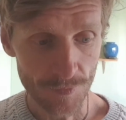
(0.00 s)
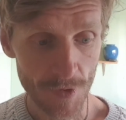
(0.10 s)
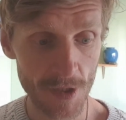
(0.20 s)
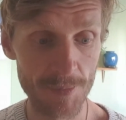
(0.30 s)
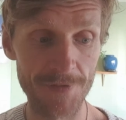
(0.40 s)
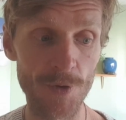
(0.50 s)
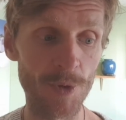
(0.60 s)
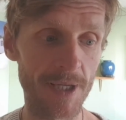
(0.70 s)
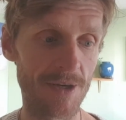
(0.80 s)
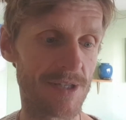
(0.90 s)
But if you
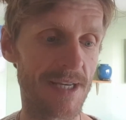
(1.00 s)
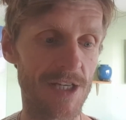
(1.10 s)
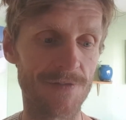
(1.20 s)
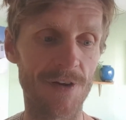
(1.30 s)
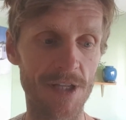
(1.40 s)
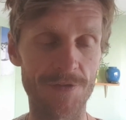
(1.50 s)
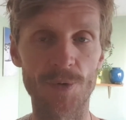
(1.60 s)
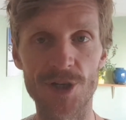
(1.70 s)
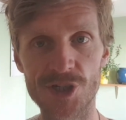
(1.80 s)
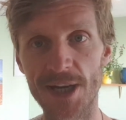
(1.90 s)
want to go a stage further, if you
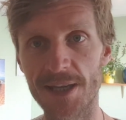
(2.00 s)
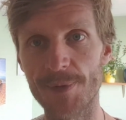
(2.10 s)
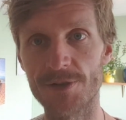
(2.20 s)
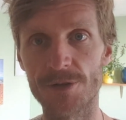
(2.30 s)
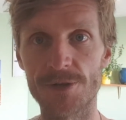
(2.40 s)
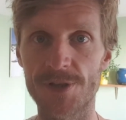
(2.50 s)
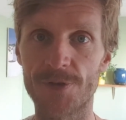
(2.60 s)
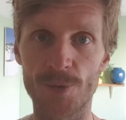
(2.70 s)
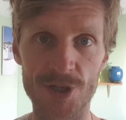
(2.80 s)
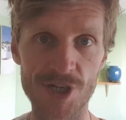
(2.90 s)
want to check your minerals,
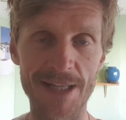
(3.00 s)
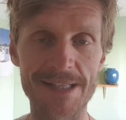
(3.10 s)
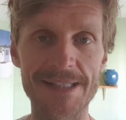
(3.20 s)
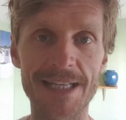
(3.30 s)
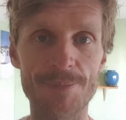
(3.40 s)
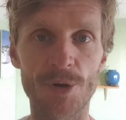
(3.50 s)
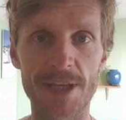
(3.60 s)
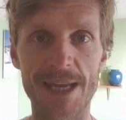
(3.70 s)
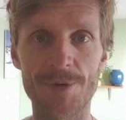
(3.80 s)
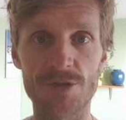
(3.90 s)
if you want to check the state of your body
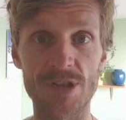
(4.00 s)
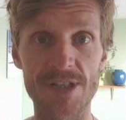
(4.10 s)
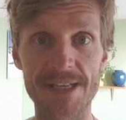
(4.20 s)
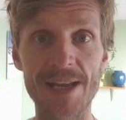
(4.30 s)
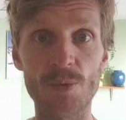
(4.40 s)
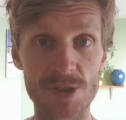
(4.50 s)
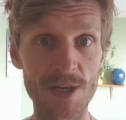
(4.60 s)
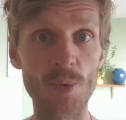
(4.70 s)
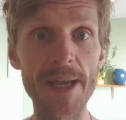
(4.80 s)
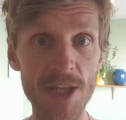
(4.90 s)
chemistry,
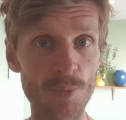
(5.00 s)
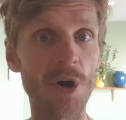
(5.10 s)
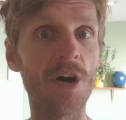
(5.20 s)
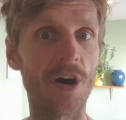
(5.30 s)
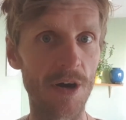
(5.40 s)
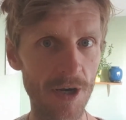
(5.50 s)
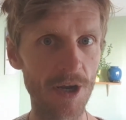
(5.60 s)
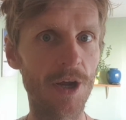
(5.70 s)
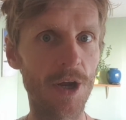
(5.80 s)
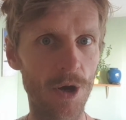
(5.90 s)
see where you are
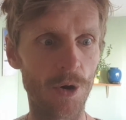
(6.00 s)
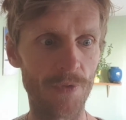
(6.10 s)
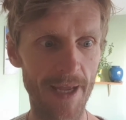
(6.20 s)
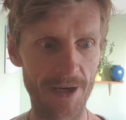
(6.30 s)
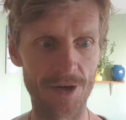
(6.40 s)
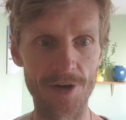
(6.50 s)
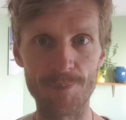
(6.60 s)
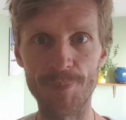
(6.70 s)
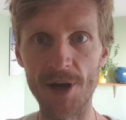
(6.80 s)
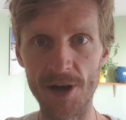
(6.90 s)
on that kind
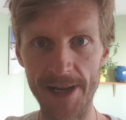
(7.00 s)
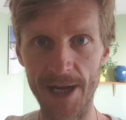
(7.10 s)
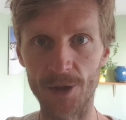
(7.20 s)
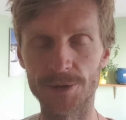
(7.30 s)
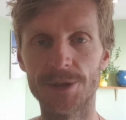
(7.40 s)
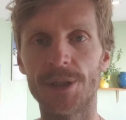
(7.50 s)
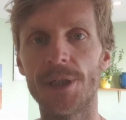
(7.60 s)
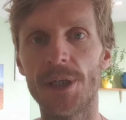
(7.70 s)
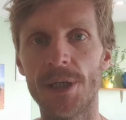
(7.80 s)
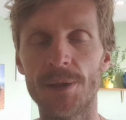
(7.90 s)
of burnout
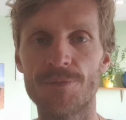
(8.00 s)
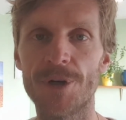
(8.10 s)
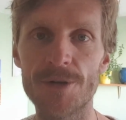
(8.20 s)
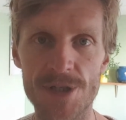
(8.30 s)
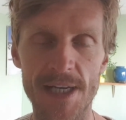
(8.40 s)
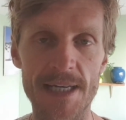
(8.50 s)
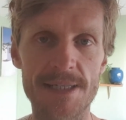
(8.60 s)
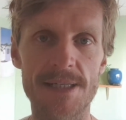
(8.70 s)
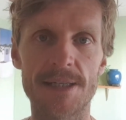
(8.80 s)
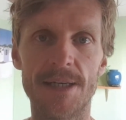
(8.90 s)

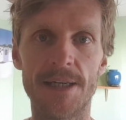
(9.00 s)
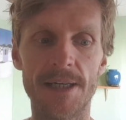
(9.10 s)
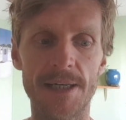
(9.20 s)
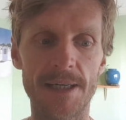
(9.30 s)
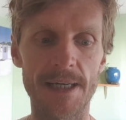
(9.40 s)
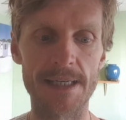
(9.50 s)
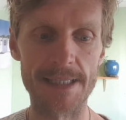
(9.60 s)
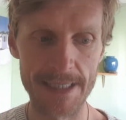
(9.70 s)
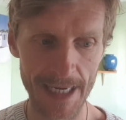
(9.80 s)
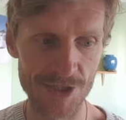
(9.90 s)
process, and
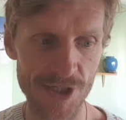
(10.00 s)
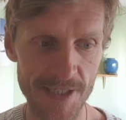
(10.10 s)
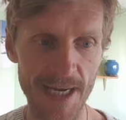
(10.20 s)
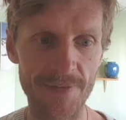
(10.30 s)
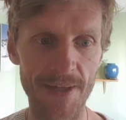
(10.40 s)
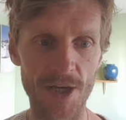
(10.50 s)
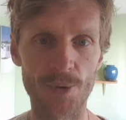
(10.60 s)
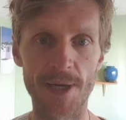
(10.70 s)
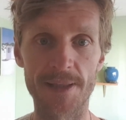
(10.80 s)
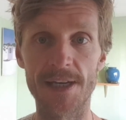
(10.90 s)
to catch it, get in there quick.